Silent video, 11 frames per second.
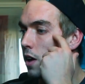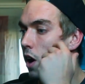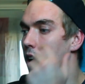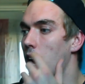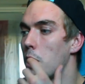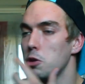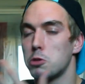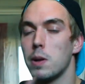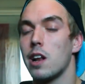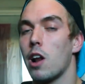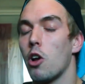Okay, I was
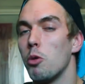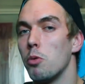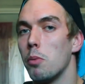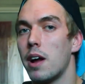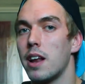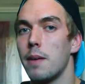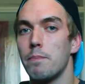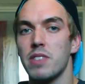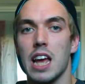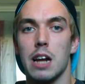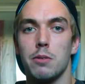spending a lot more money,
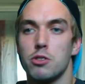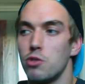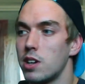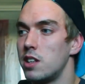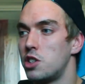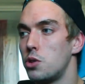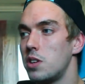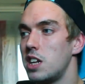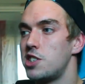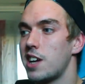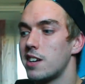and I was drinking 2 of
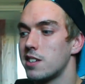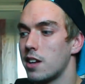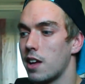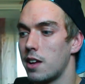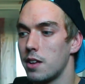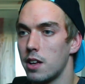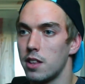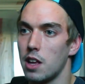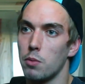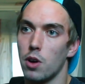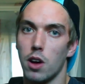these shakes a day
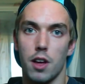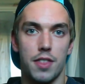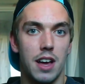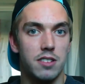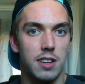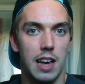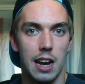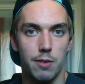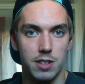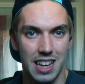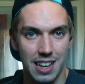that were 1,000
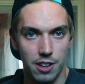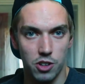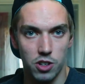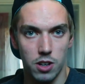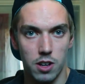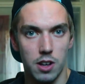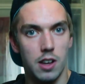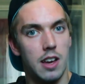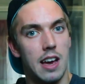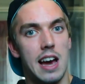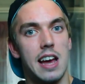calories each,
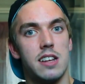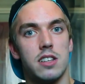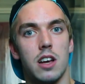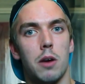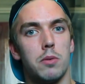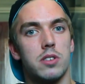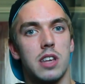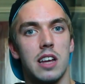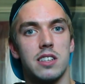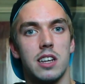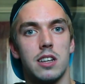and I was
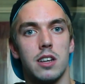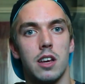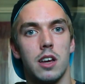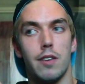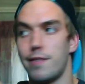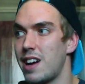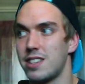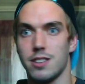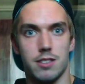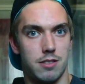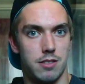getting fatter.